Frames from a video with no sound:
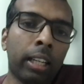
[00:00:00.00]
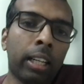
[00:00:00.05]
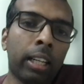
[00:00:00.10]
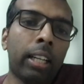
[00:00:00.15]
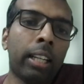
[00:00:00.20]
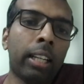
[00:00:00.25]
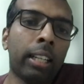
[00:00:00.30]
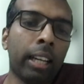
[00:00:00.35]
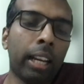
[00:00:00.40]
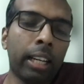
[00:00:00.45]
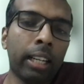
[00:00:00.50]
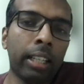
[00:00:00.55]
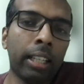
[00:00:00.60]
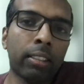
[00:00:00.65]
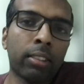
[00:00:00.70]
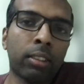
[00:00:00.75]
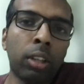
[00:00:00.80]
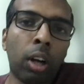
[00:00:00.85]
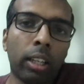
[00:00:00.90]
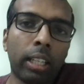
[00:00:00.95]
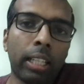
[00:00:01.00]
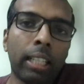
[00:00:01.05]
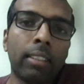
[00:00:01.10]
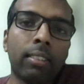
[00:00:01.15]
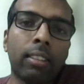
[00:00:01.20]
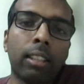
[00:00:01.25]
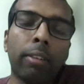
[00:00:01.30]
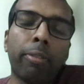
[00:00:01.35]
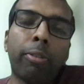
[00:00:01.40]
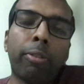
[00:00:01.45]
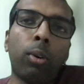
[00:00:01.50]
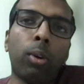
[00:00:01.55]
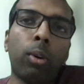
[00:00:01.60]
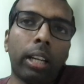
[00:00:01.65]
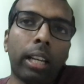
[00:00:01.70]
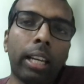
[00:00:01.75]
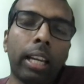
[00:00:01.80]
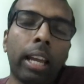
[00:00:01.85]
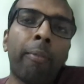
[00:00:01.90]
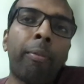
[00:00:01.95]
it is not easy for
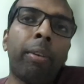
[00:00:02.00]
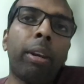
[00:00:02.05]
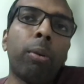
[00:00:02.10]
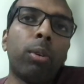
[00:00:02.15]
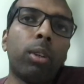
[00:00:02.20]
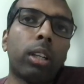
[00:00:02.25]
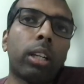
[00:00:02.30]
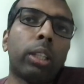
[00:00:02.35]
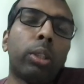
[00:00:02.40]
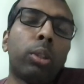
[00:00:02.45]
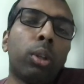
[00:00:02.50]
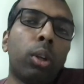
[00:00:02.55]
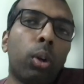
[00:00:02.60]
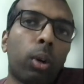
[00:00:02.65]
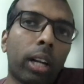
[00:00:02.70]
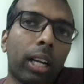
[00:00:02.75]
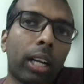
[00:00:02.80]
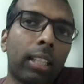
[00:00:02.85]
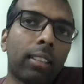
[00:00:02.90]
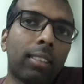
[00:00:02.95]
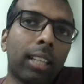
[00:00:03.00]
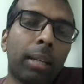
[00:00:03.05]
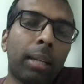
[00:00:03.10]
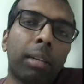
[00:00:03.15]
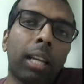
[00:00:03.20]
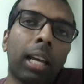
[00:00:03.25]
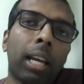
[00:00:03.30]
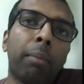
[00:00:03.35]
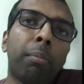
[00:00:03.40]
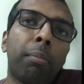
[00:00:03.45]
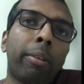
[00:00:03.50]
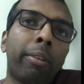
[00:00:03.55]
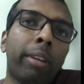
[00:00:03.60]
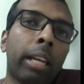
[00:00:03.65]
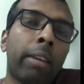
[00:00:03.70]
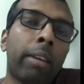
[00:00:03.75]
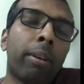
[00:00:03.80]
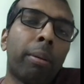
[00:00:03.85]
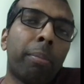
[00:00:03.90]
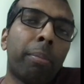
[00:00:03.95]
every worker to load at the same time,
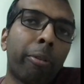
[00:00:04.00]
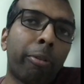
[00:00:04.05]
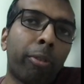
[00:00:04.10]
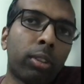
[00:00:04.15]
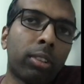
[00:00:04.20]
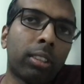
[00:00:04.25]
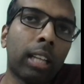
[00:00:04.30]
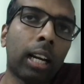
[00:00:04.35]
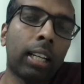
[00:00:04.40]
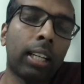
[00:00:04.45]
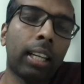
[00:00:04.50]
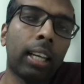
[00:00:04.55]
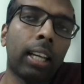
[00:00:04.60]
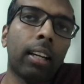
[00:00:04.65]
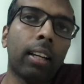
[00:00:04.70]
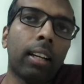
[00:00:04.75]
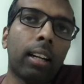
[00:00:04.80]
even before starting